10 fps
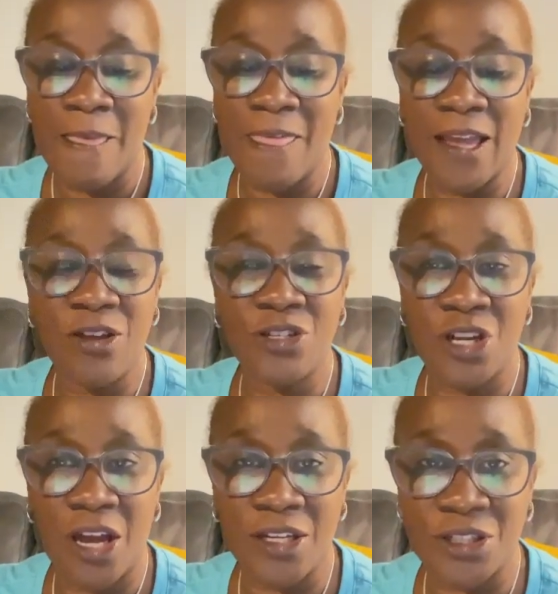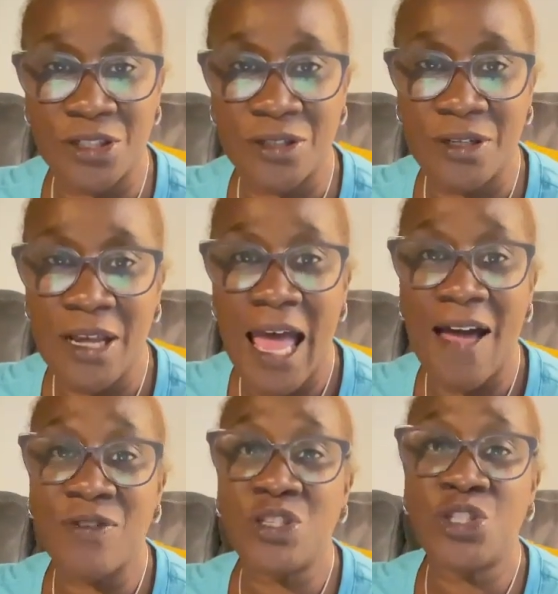Thank you, church.
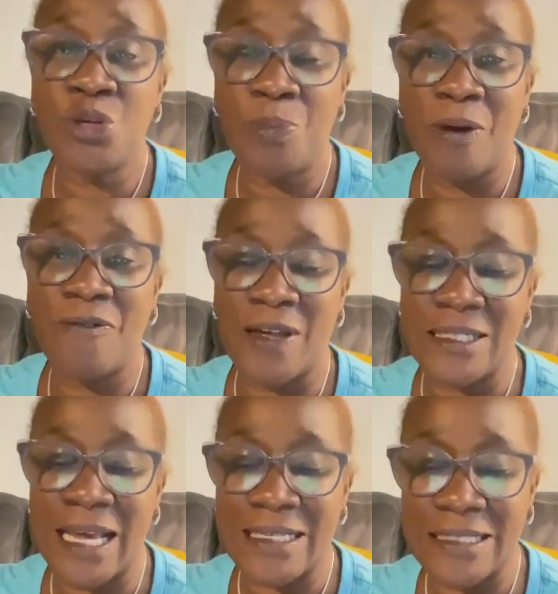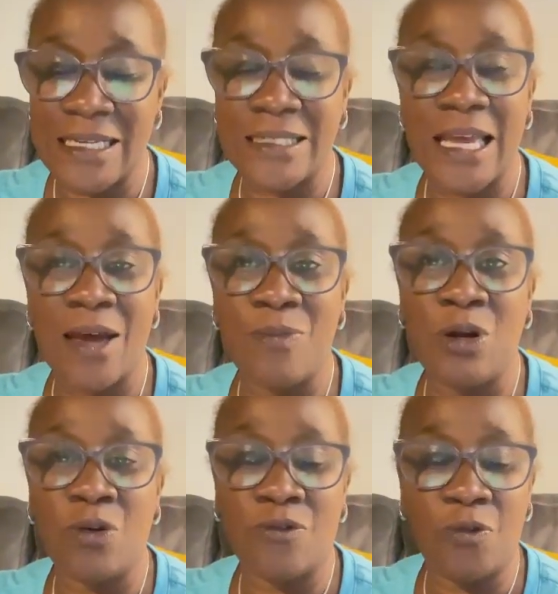Have a super fantastic day, and we
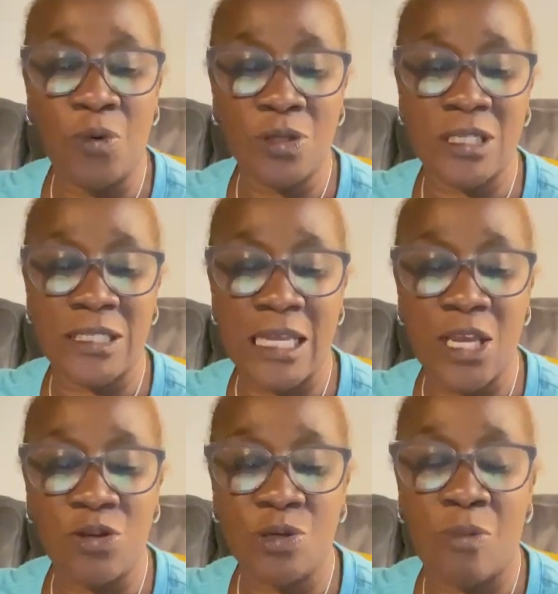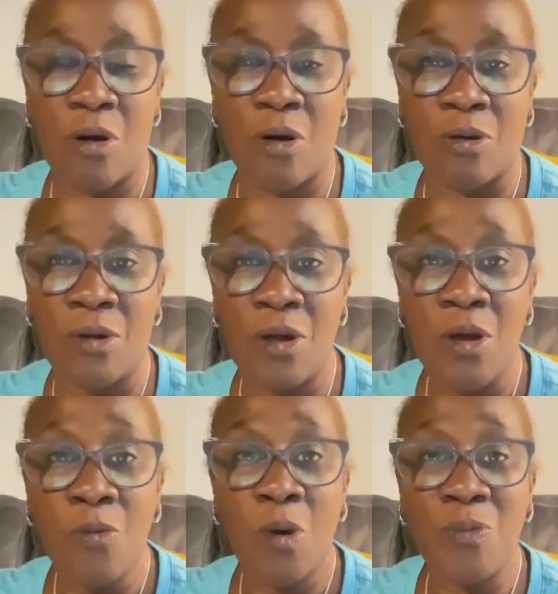look forward to seeing you tomorrow
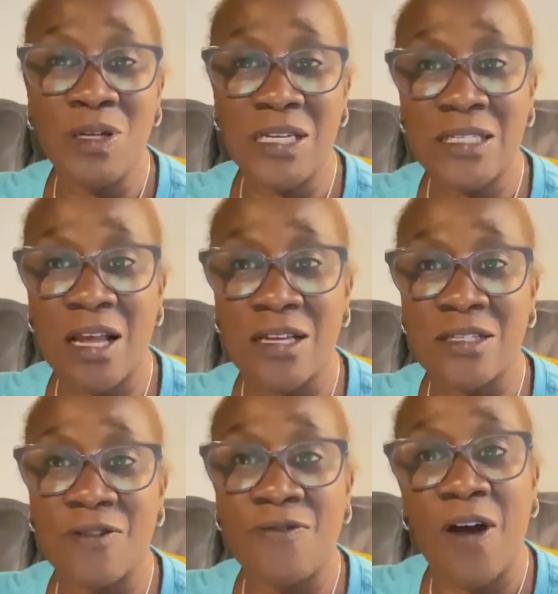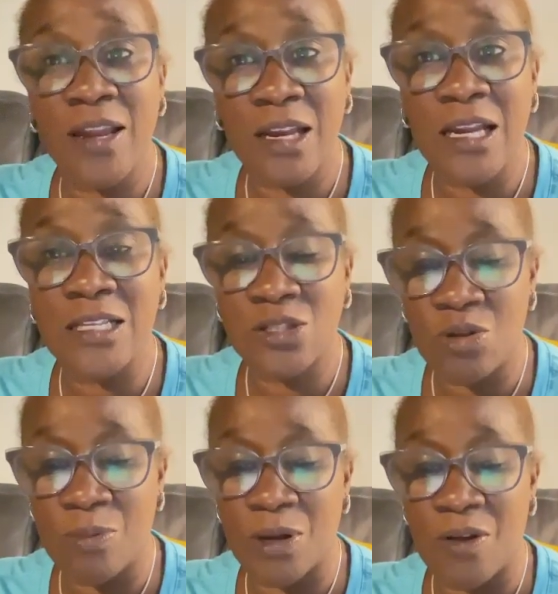when we discuss the final
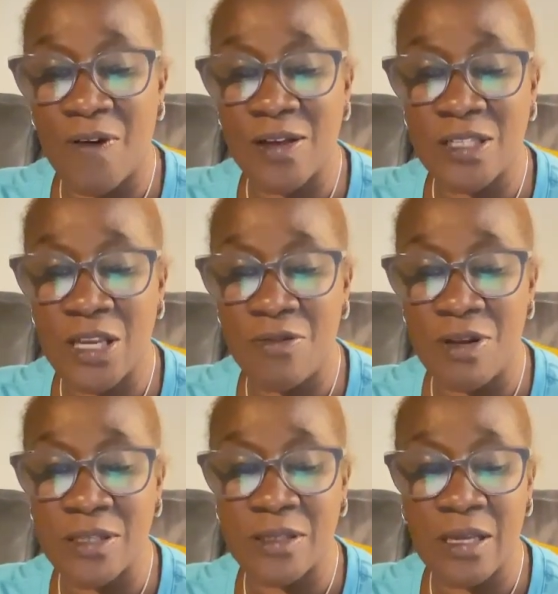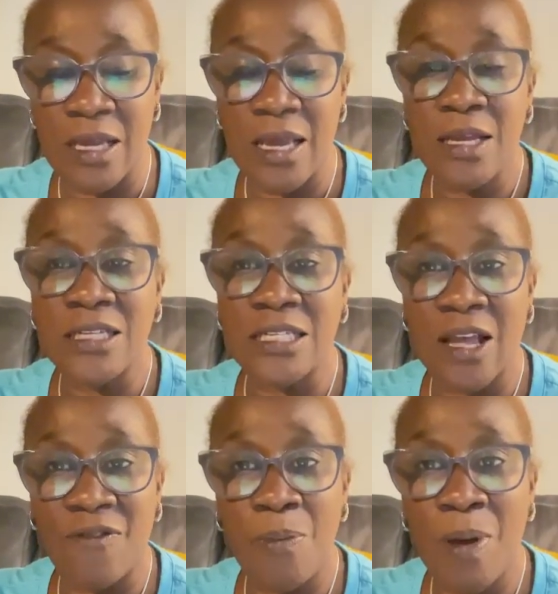installment of our series,
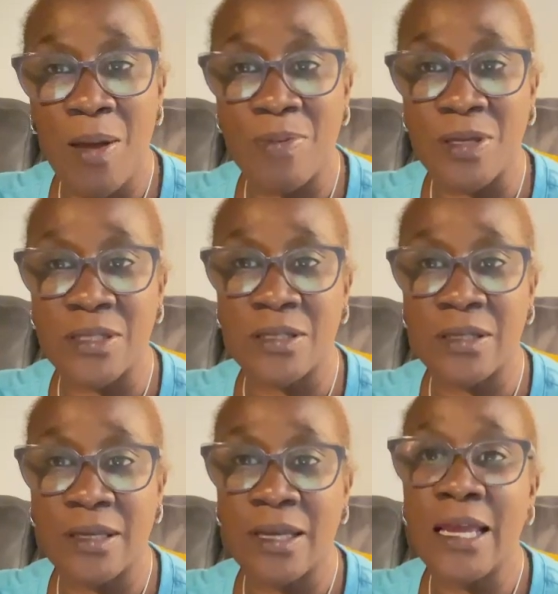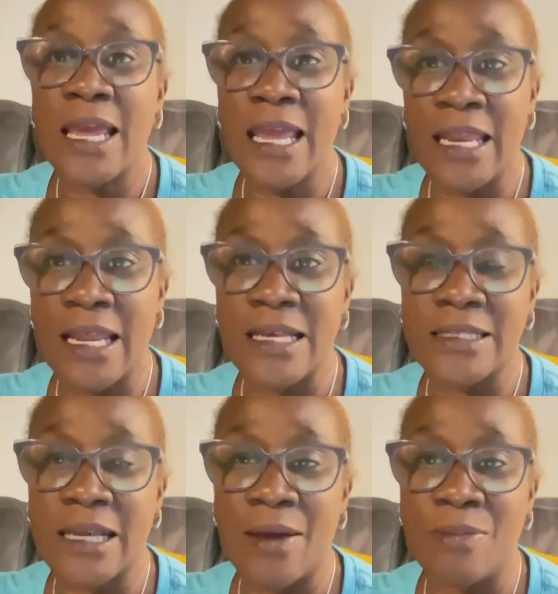Discover Purpose in
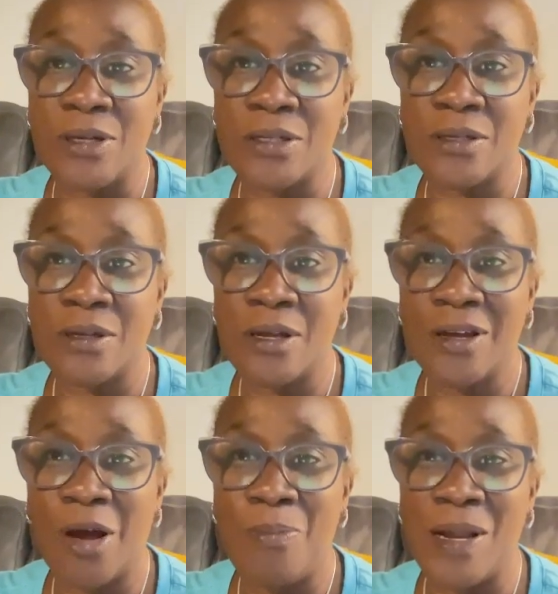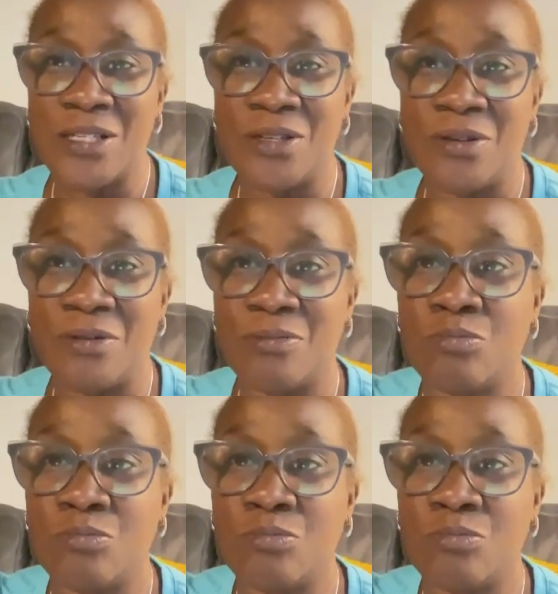Assignment. God bless you.